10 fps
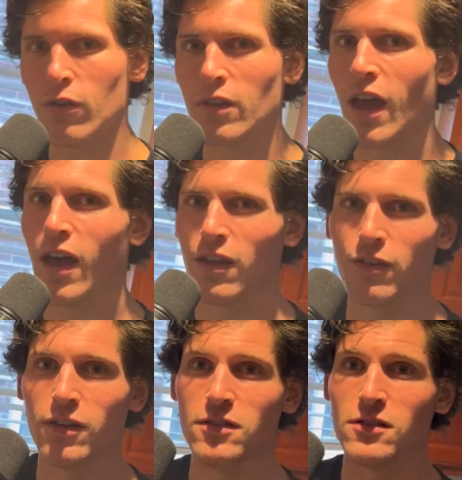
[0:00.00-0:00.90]

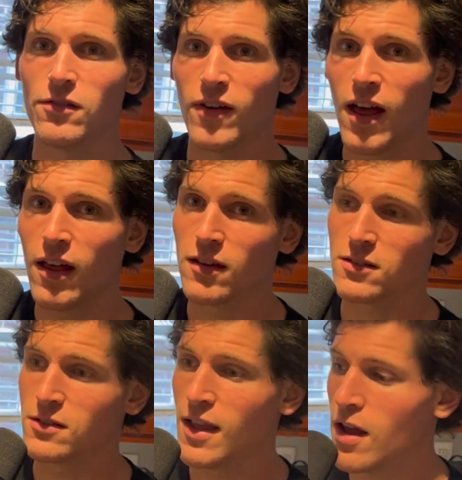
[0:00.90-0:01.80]
calories of
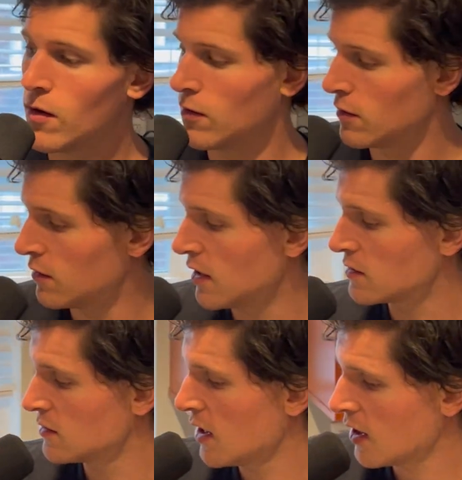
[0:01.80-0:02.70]
eggs. Now, that's
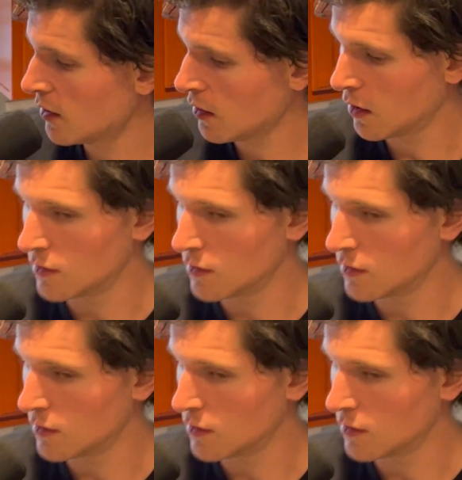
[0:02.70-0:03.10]
not all.